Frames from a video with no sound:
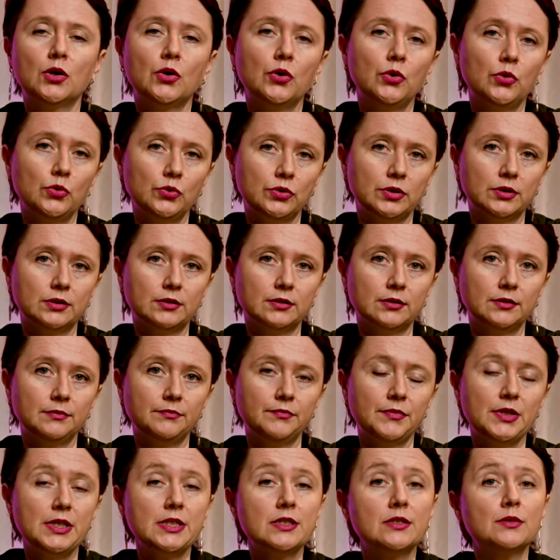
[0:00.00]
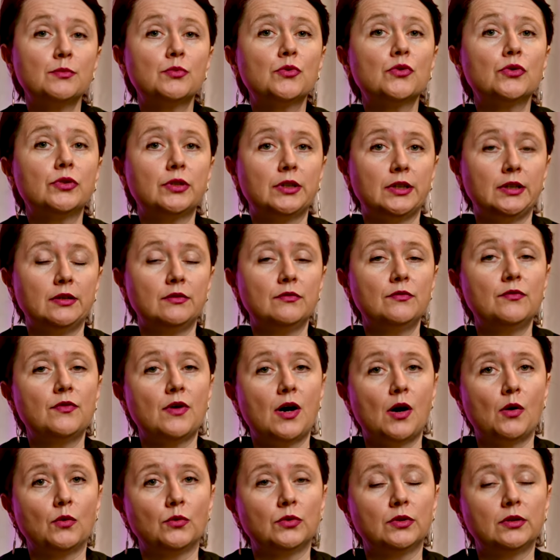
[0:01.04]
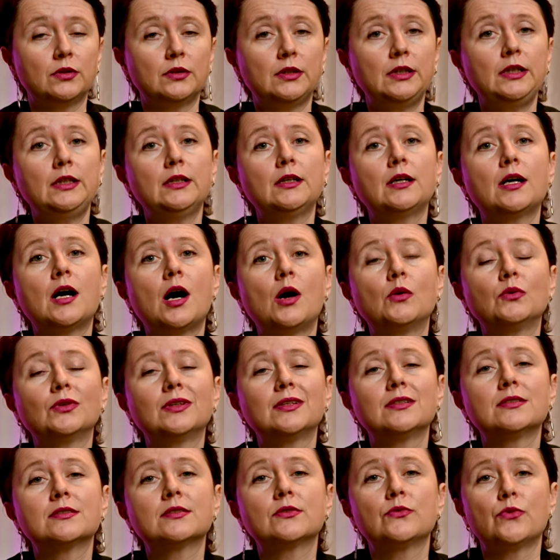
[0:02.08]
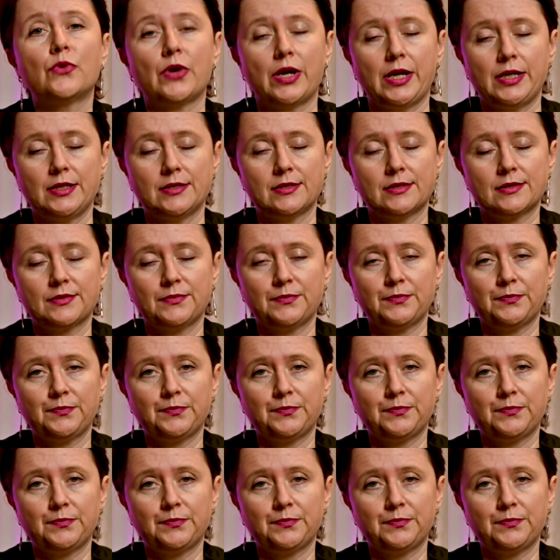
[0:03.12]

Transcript: Gluten is a protein found in countless grains.